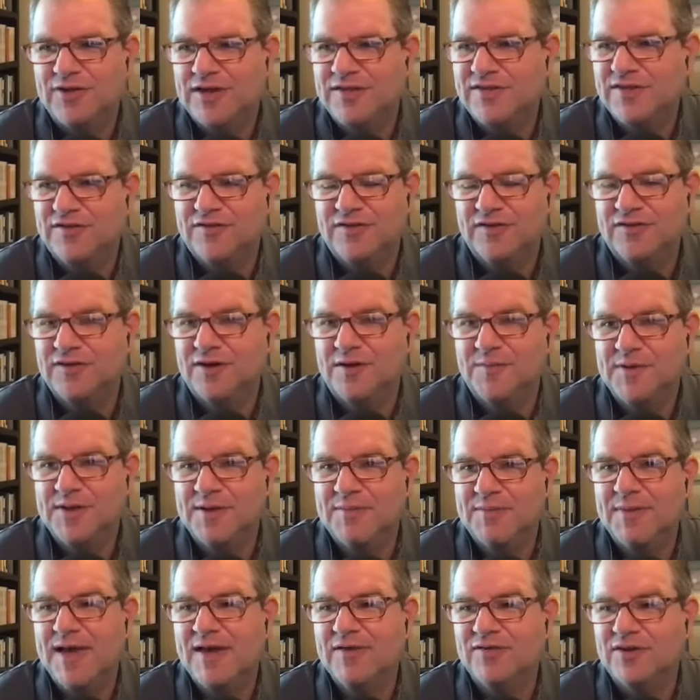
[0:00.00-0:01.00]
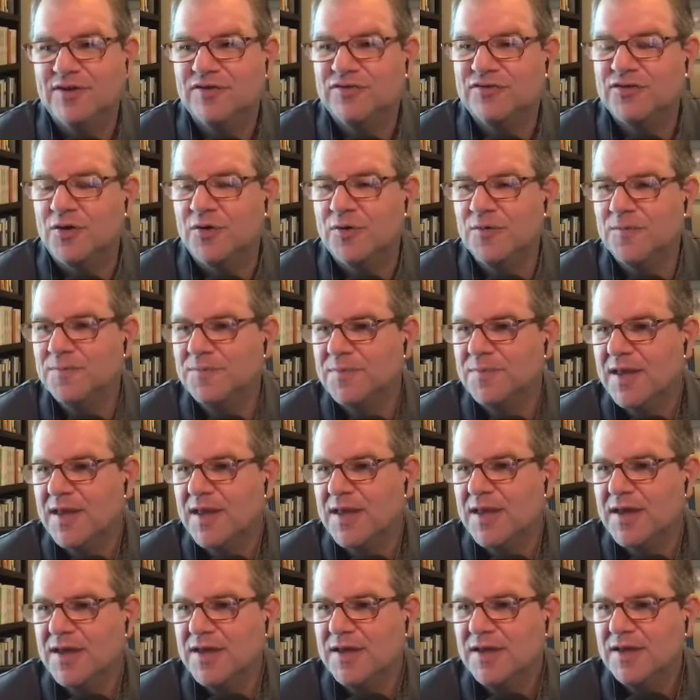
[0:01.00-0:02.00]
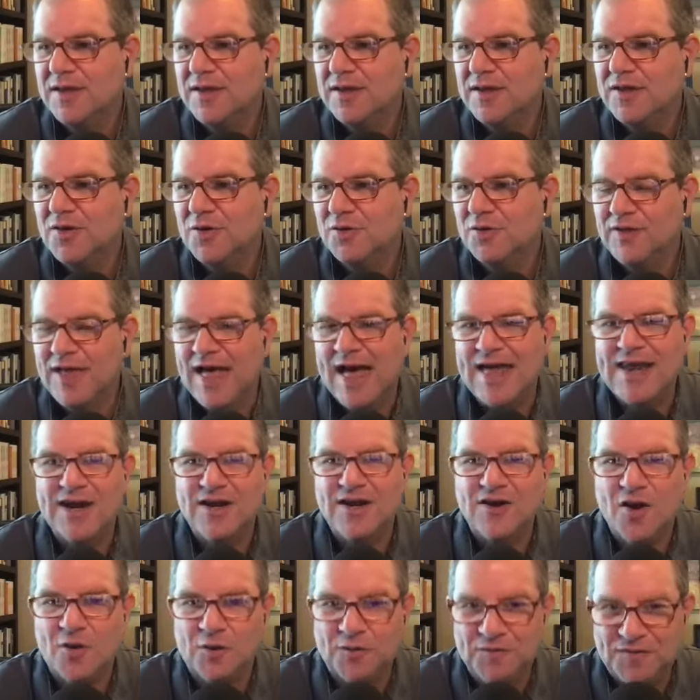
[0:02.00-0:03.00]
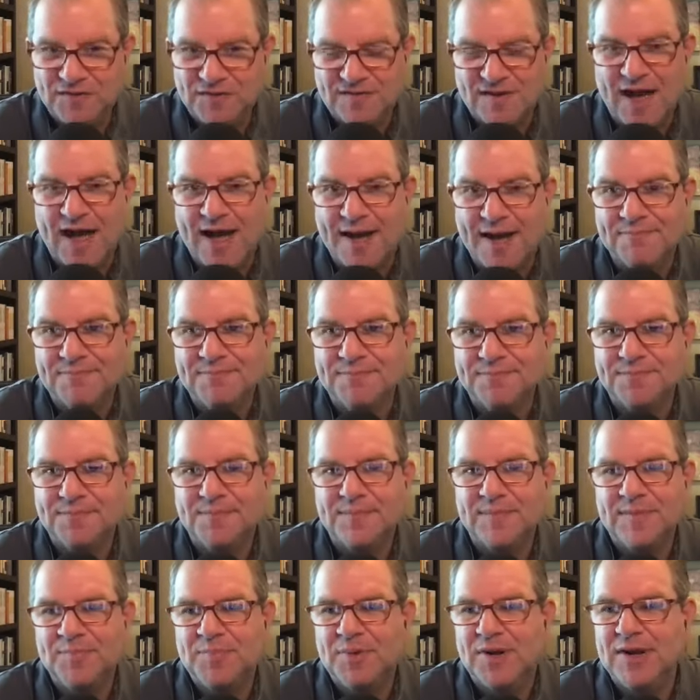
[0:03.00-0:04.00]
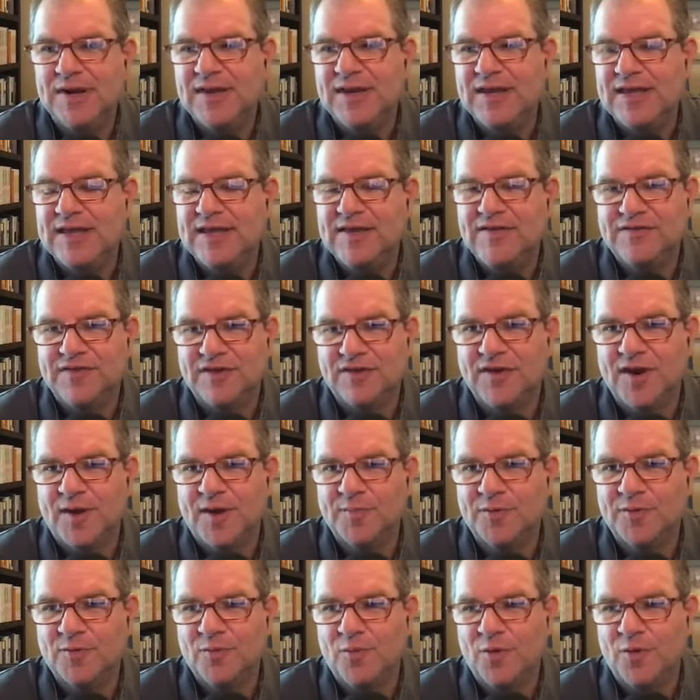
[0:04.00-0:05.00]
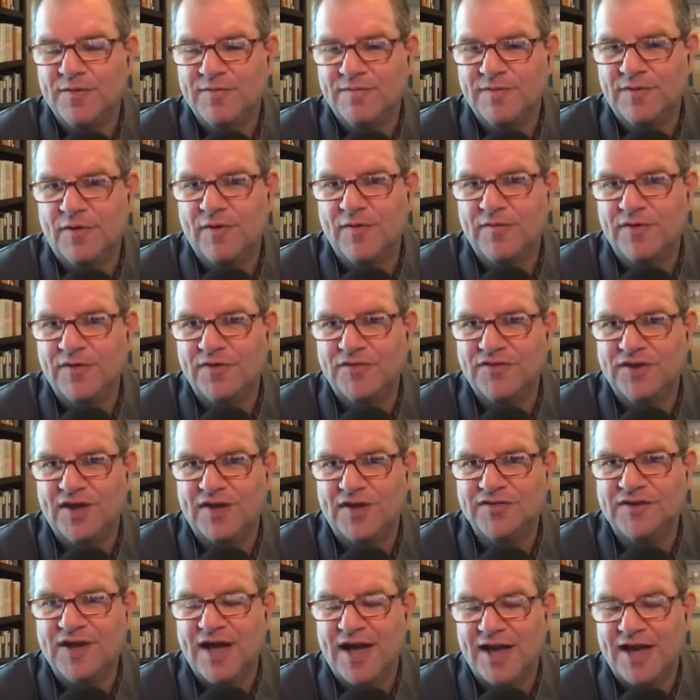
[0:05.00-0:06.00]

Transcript: this is mm-hmm. going to be amazing. So, you know, I didn't know at the time, but he's the number one Volvo sales guy in